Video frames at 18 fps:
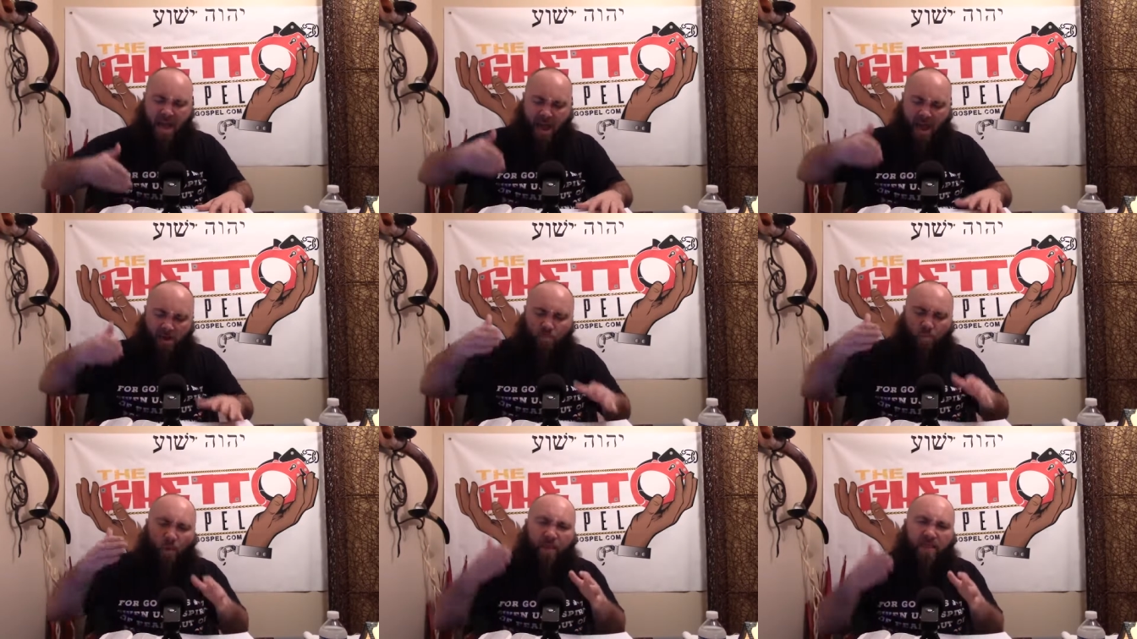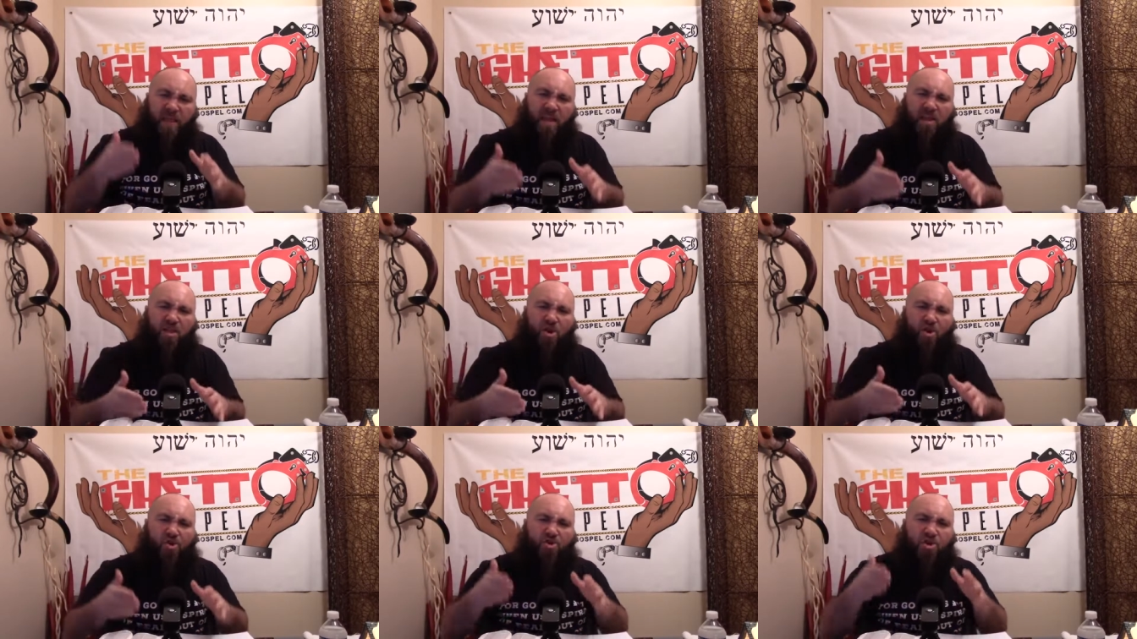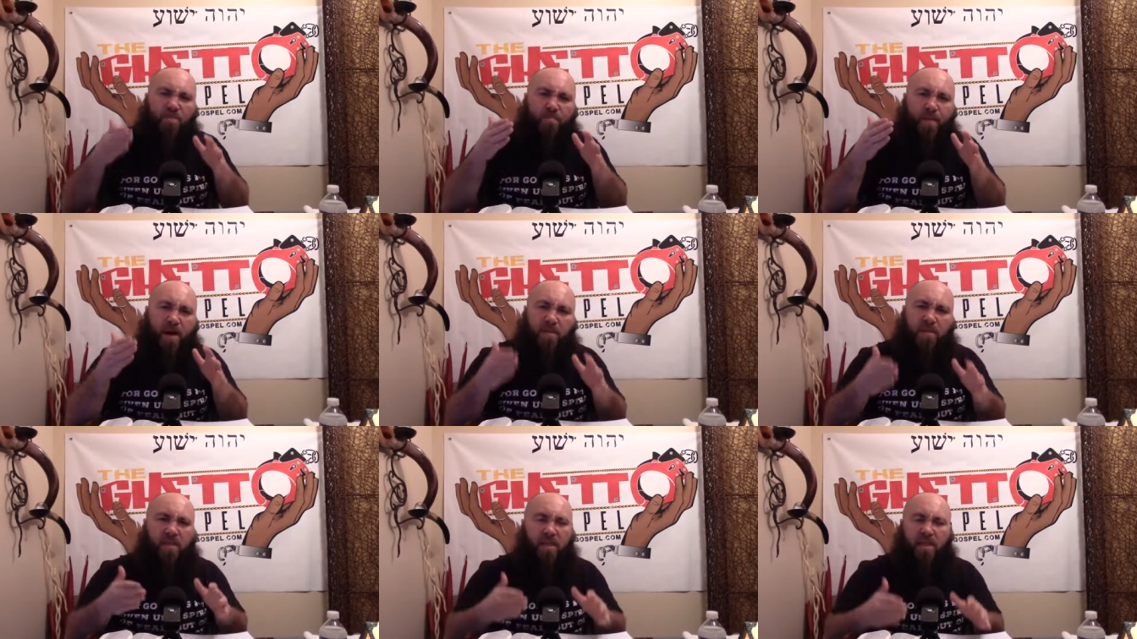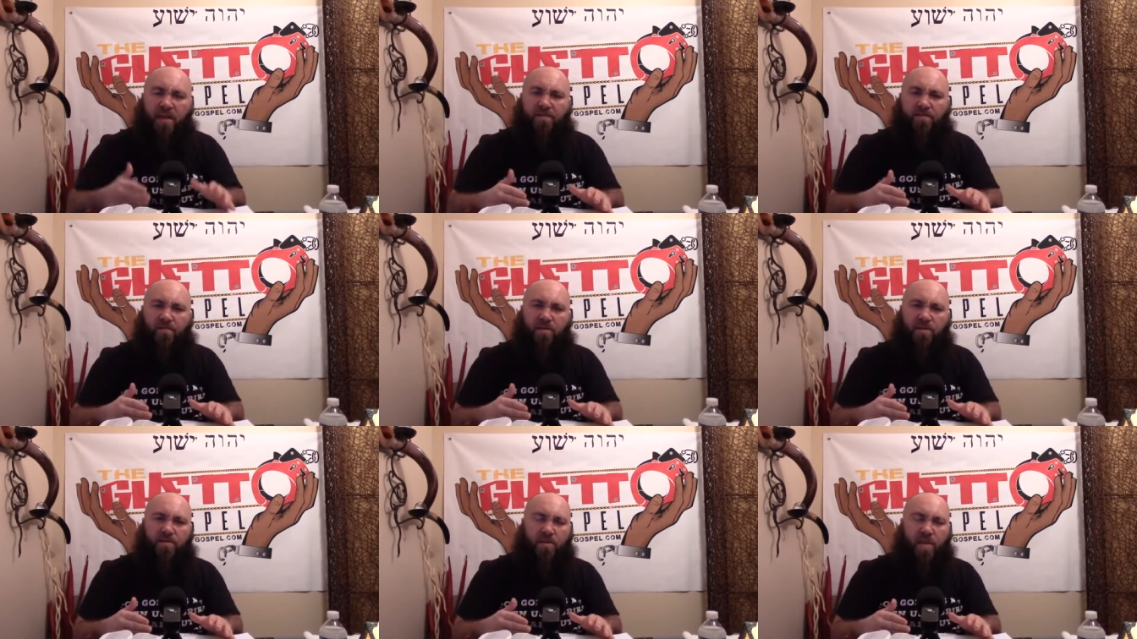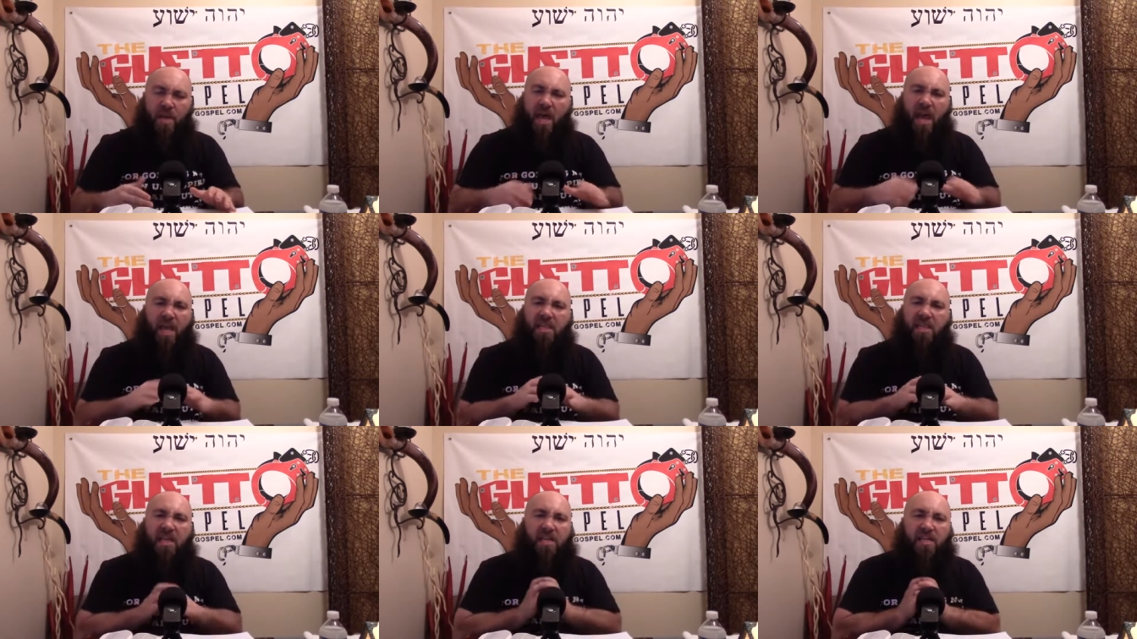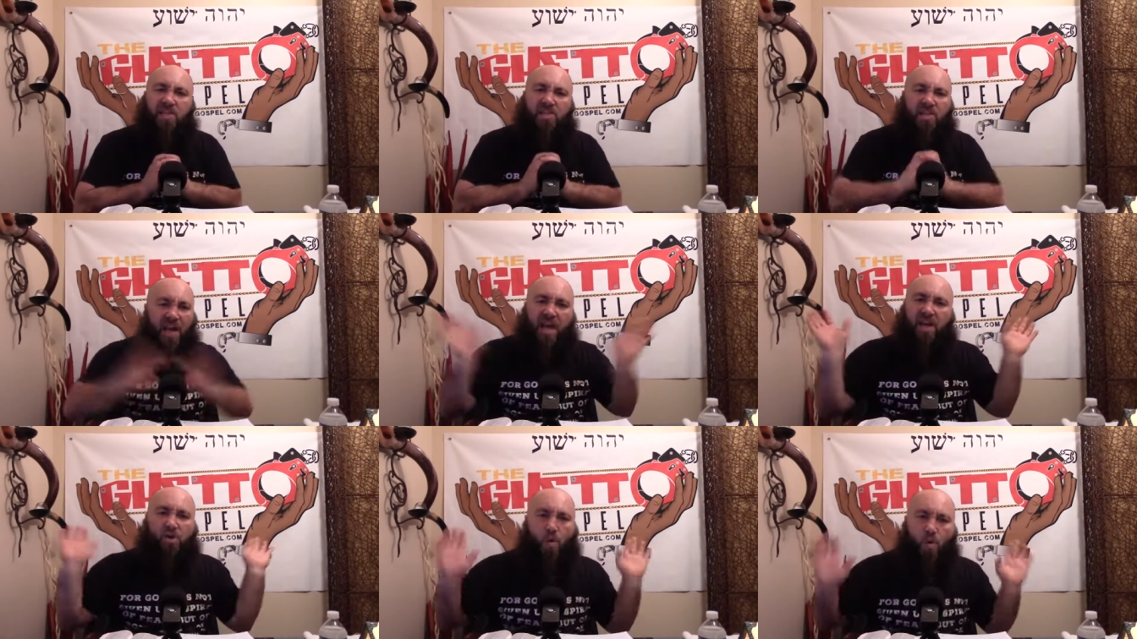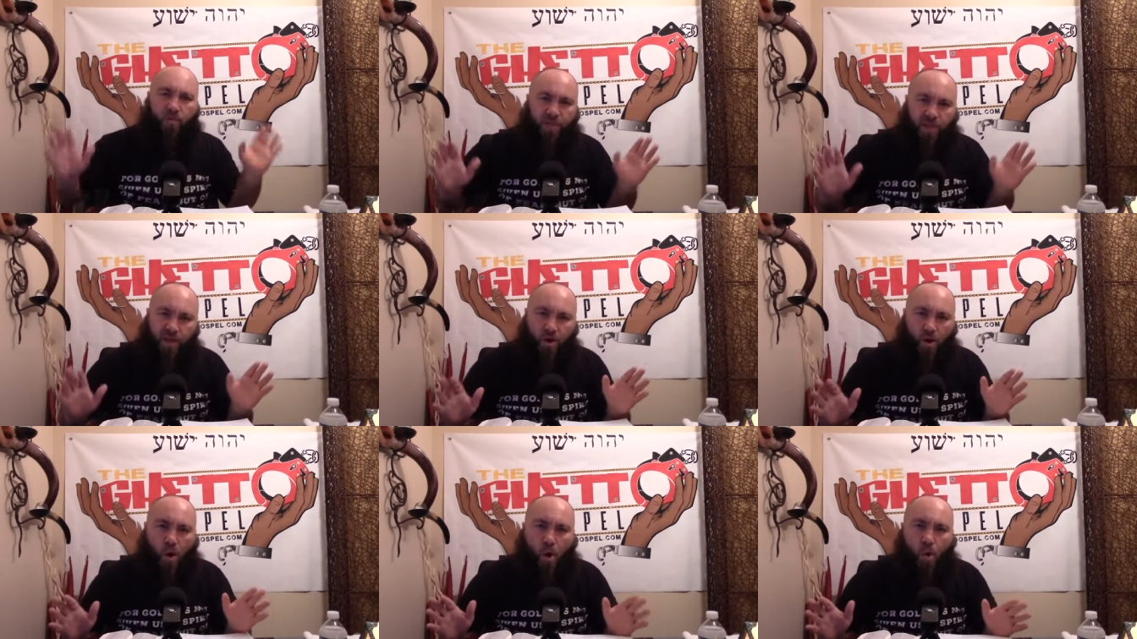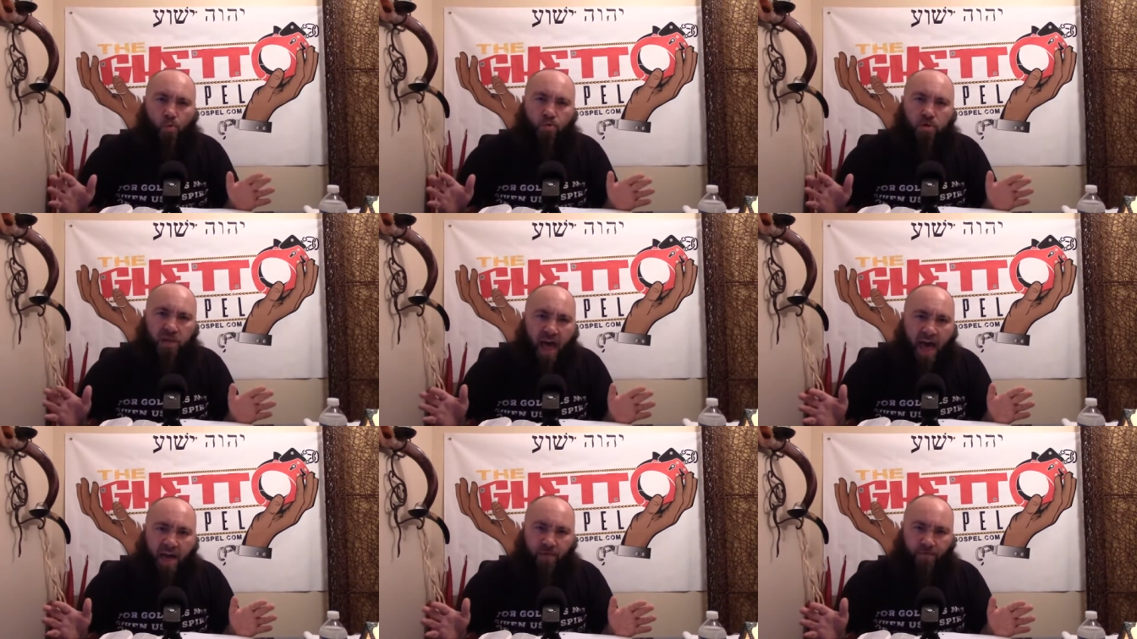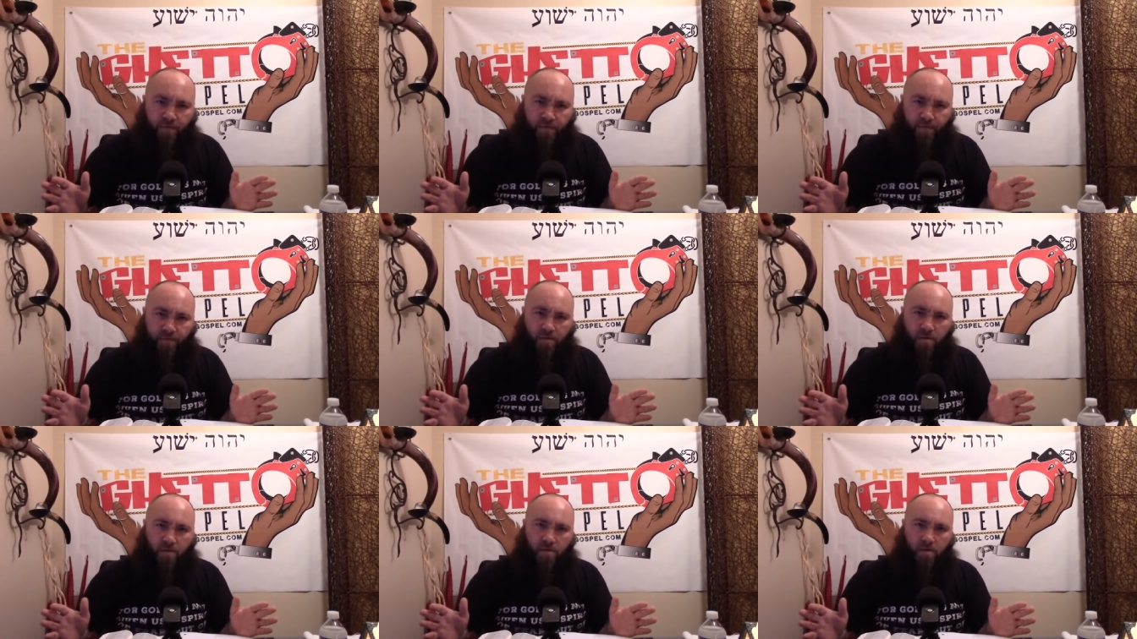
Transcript: And when they learned about deliverance, it didn't take over their whole life.